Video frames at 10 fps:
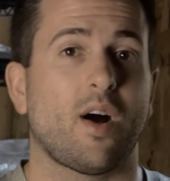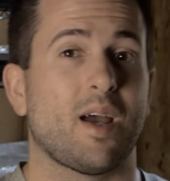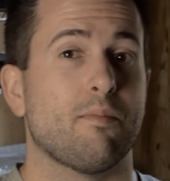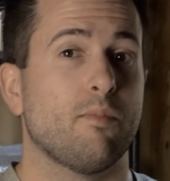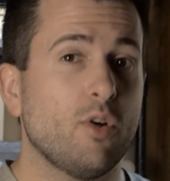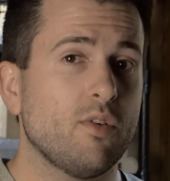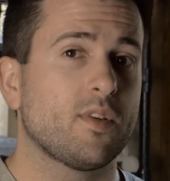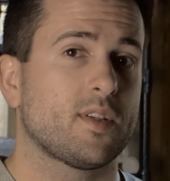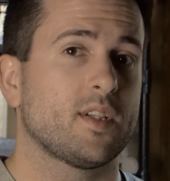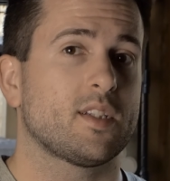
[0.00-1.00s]
I
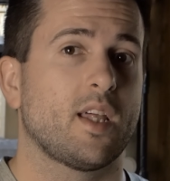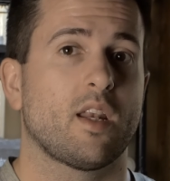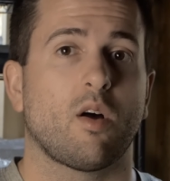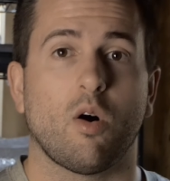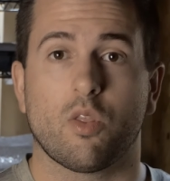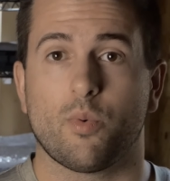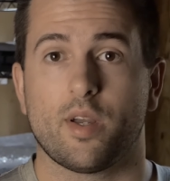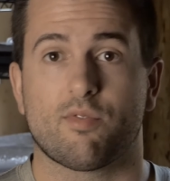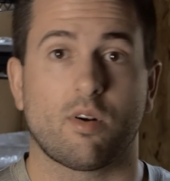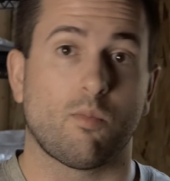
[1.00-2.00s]
moved since then all the
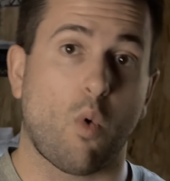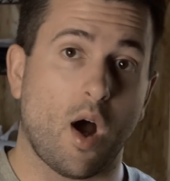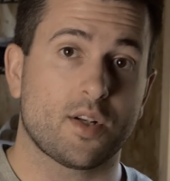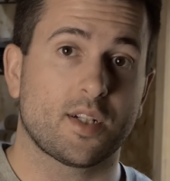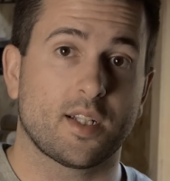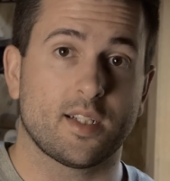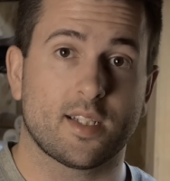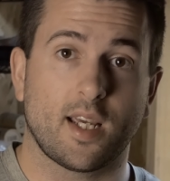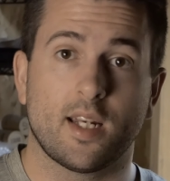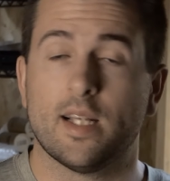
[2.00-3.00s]
way from Washington
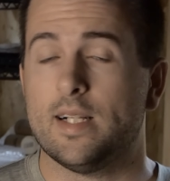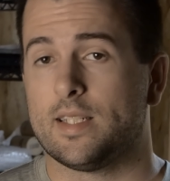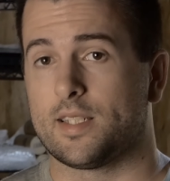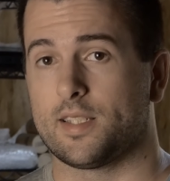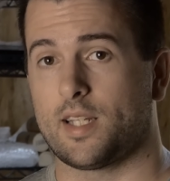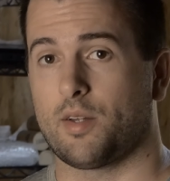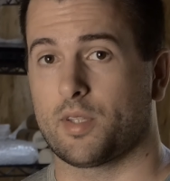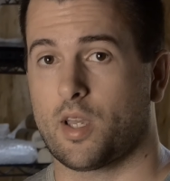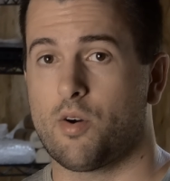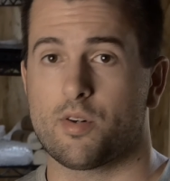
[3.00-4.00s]
State to South
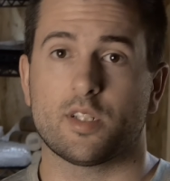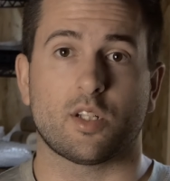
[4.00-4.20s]
Dakota.